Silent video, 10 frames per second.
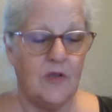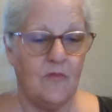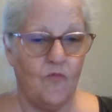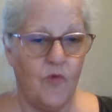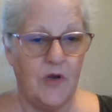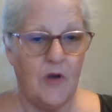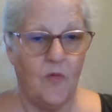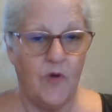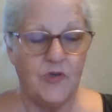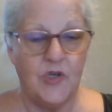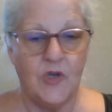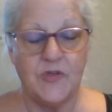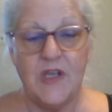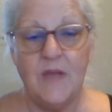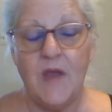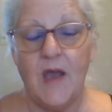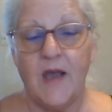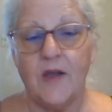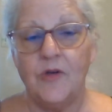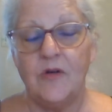When the ones you can see me, I
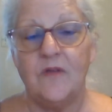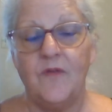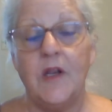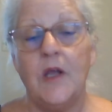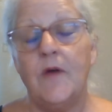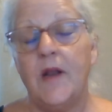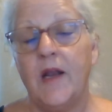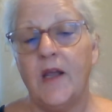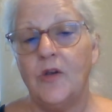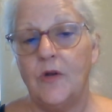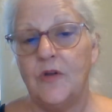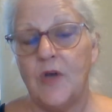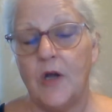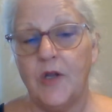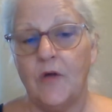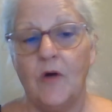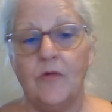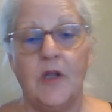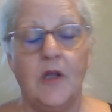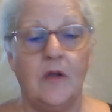can do it as a video, and I can do it as audio
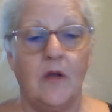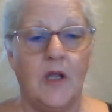only.